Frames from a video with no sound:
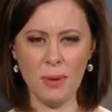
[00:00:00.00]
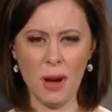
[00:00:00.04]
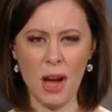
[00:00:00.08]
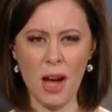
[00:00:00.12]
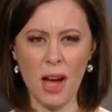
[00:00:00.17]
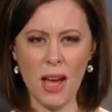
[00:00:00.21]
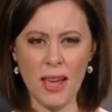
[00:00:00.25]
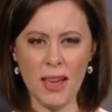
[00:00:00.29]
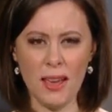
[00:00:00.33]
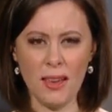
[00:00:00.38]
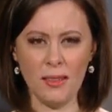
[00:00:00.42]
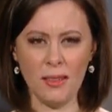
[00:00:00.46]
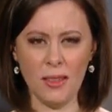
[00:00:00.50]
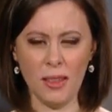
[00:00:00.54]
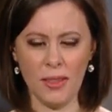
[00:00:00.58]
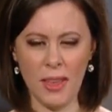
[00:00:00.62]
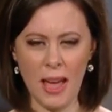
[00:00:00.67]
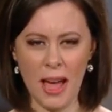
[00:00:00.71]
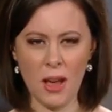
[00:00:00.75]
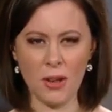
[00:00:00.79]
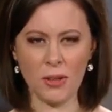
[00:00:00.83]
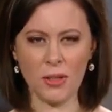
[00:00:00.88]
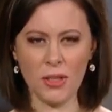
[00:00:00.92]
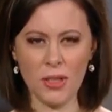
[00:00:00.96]
buying the
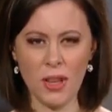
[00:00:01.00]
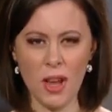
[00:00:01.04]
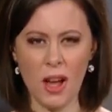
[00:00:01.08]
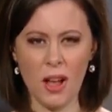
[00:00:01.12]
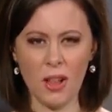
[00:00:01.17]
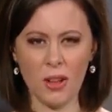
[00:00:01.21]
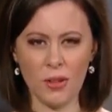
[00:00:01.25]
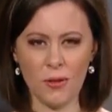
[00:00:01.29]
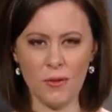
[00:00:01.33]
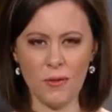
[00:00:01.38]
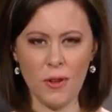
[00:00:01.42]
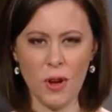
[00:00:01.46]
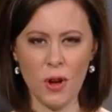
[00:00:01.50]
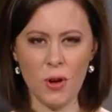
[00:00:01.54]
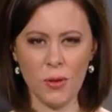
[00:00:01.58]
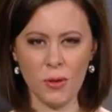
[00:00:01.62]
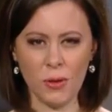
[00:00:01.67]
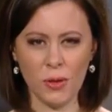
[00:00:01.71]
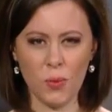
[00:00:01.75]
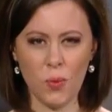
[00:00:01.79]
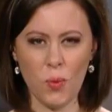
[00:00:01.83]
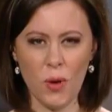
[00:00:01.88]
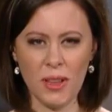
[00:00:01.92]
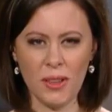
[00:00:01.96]
$1,000
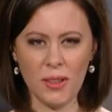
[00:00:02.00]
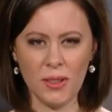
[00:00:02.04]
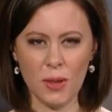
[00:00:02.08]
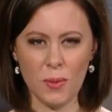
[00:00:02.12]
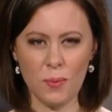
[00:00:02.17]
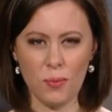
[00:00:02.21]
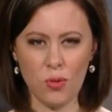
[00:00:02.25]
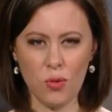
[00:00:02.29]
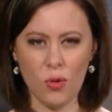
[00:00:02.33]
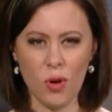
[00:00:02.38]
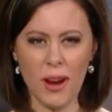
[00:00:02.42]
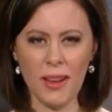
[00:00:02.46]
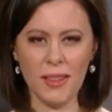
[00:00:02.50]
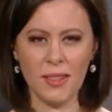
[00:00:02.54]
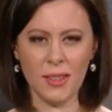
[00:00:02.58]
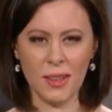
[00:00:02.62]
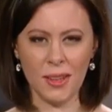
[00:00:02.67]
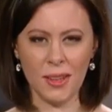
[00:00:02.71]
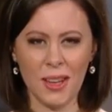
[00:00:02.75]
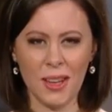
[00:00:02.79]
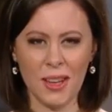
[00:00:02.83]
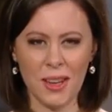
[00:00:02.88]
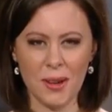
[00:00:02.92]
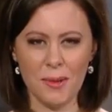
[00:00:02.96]
phones, when's the price
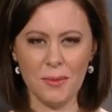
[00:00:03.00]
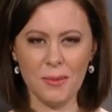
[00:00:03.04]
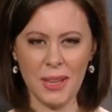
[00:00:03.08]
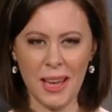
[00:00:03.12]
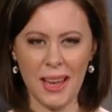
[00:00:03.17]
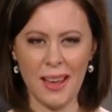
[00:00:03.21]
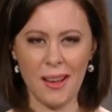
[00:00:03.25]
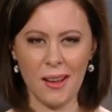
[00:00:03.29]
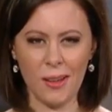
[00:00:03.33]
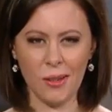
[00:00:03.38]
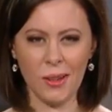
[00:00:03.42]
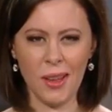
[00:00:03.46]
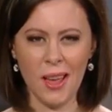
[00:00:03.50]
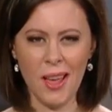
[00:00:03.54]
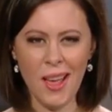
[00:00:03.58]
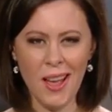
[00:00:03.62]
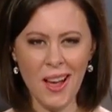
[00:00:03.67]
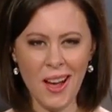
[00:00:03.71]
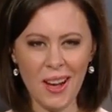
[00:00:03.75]
come down